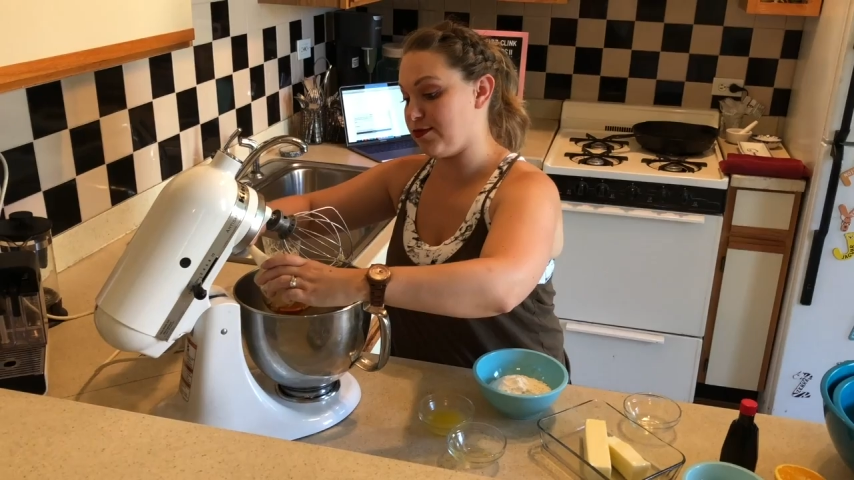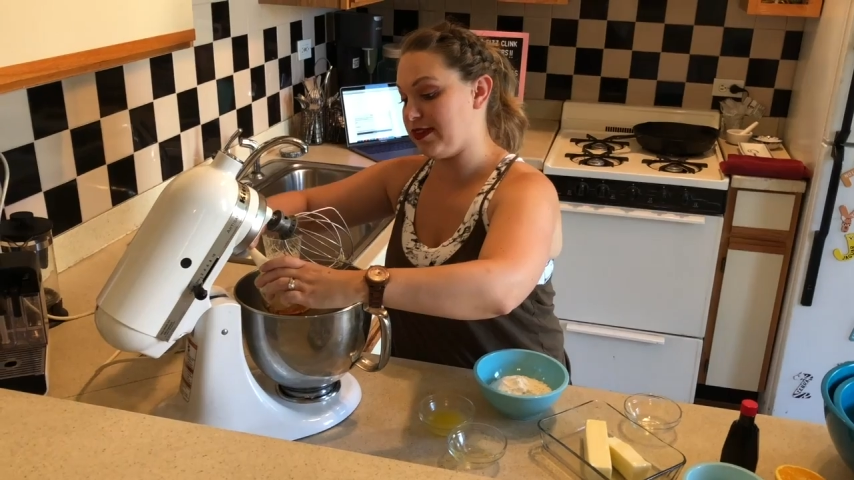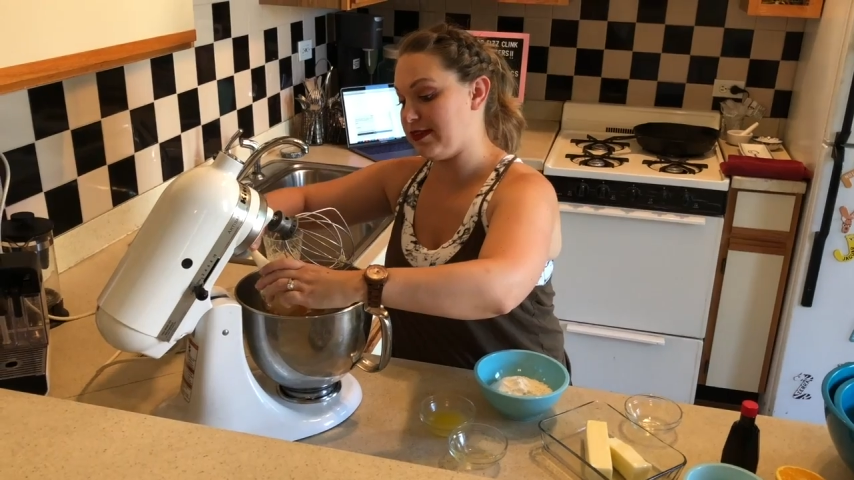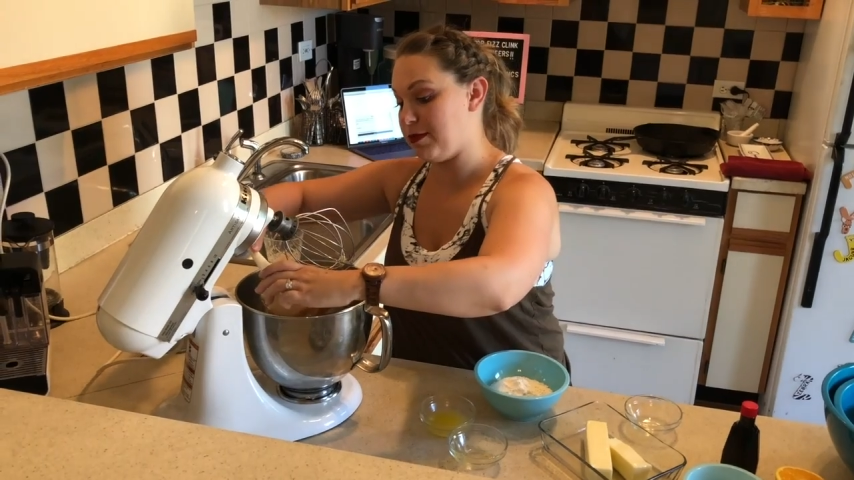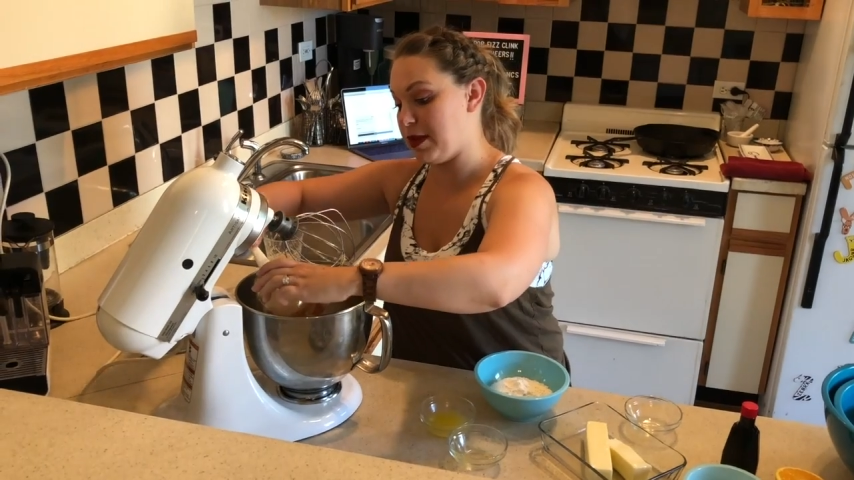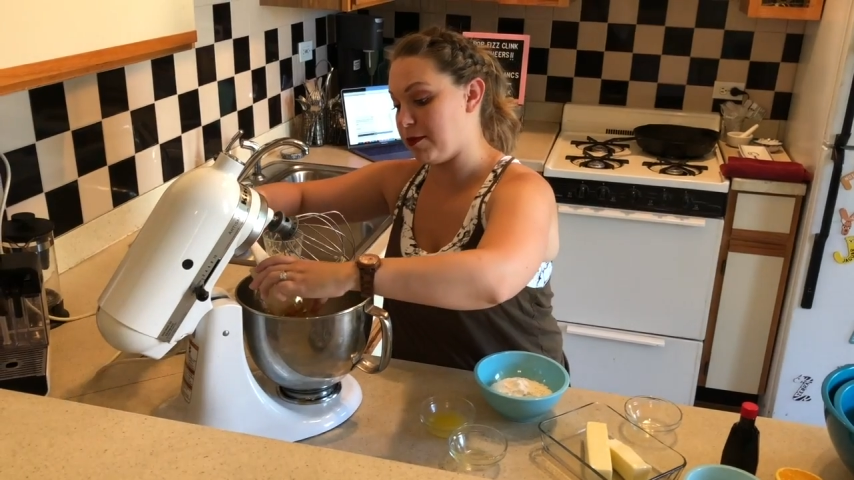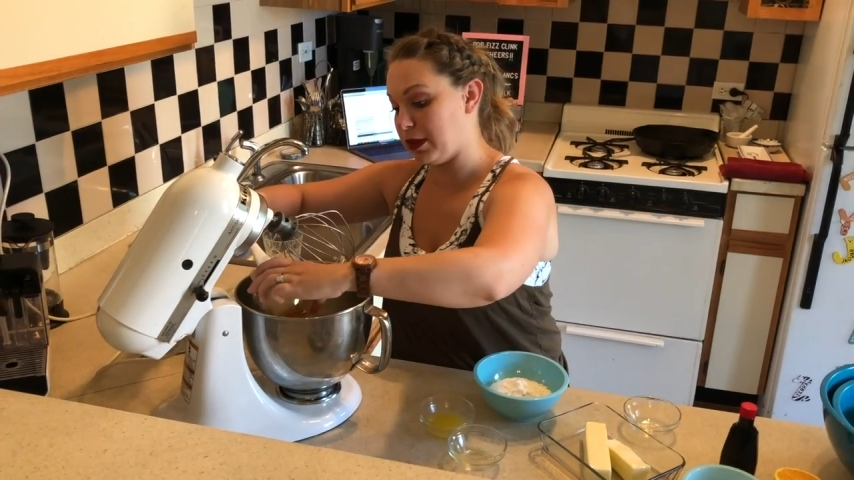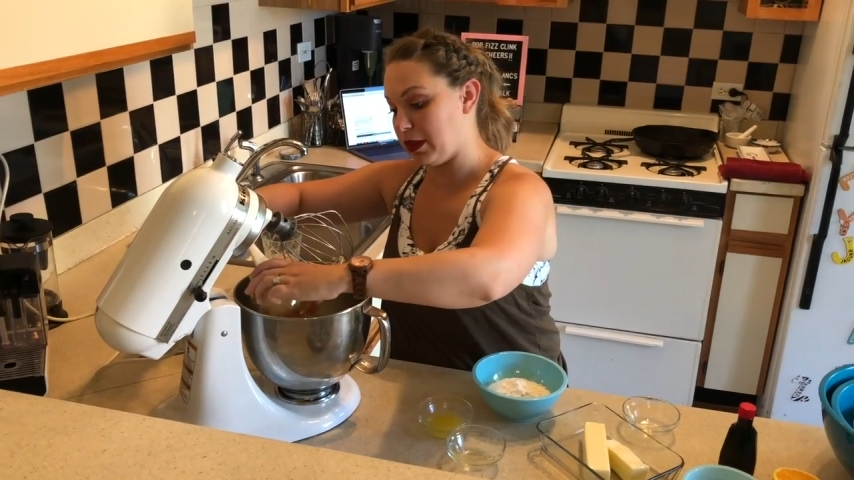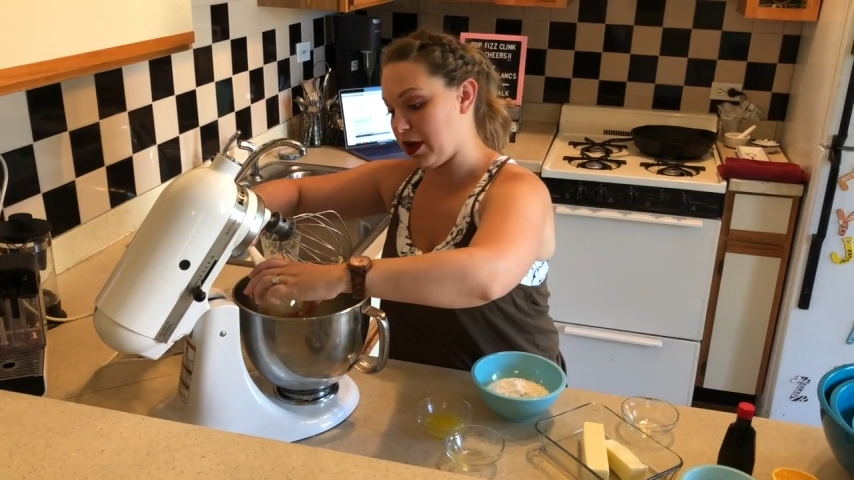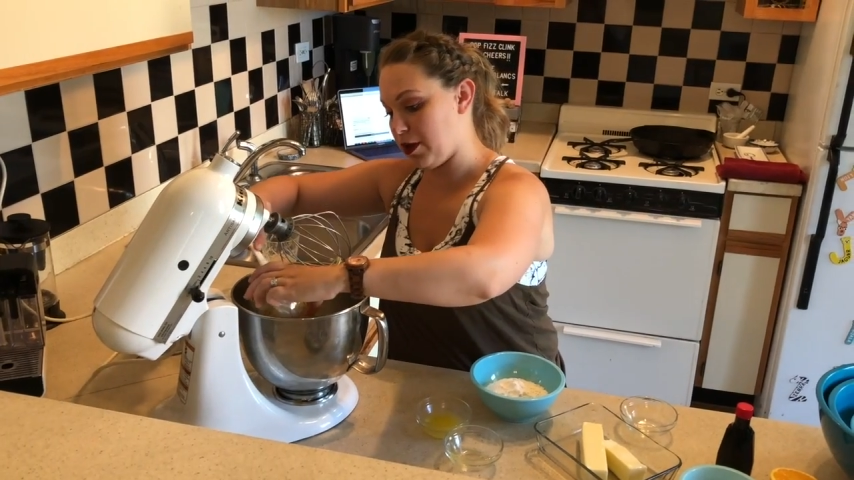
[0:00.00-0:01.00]
recipe
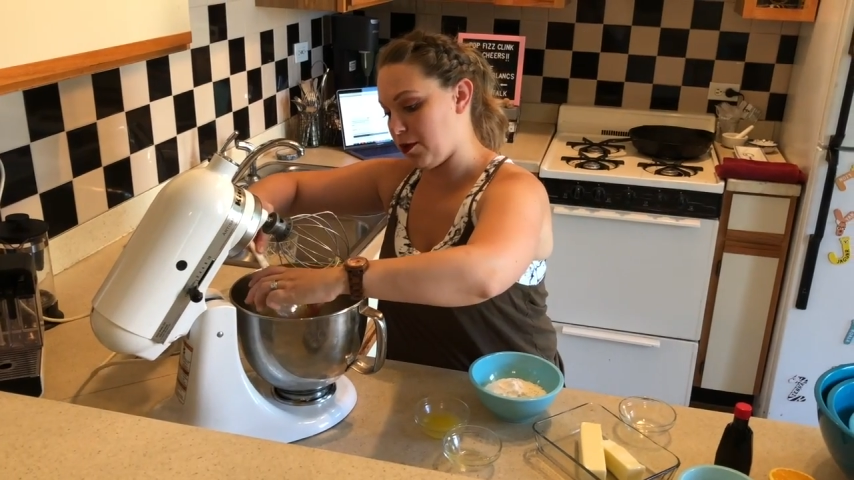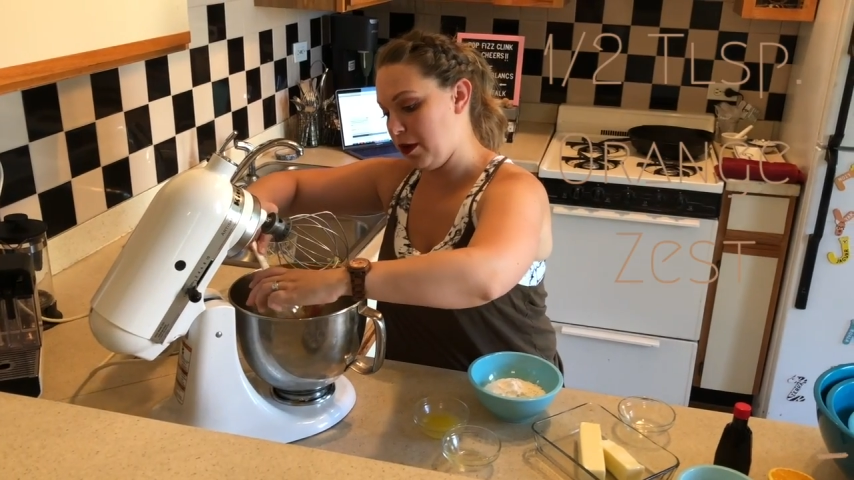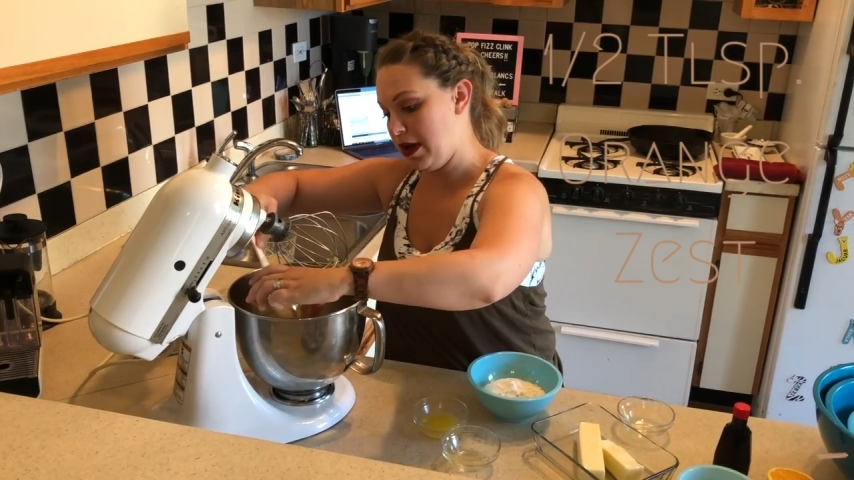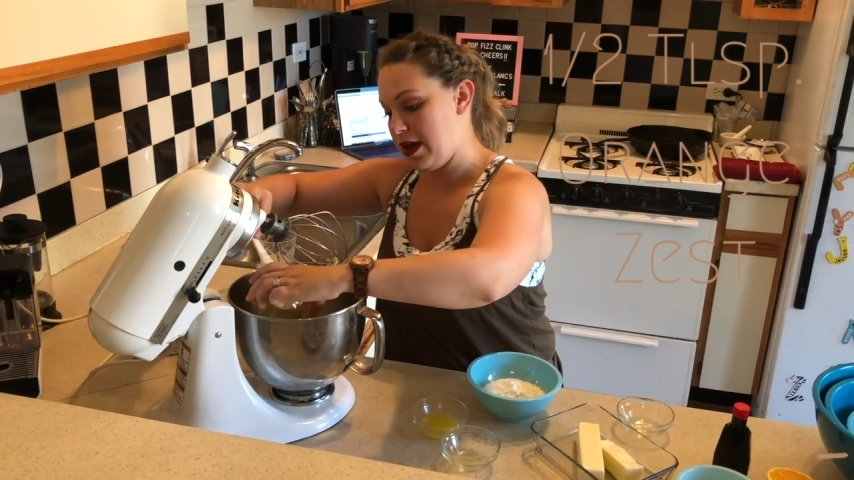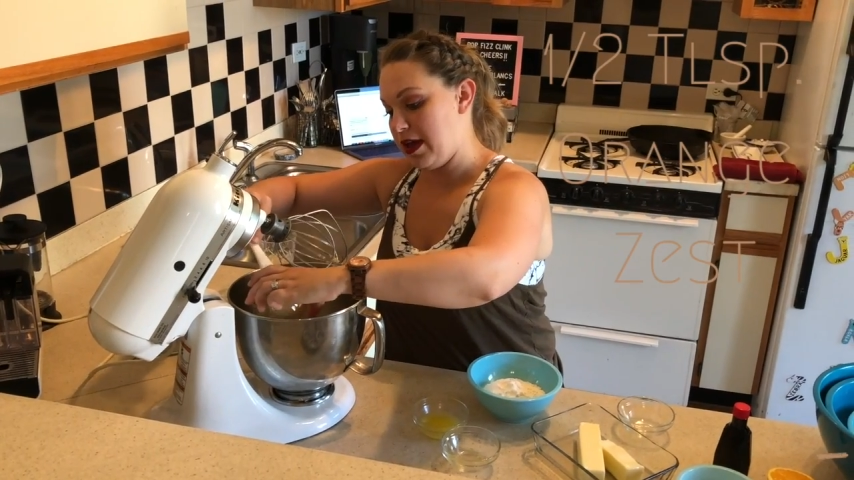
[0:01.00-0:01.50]
below.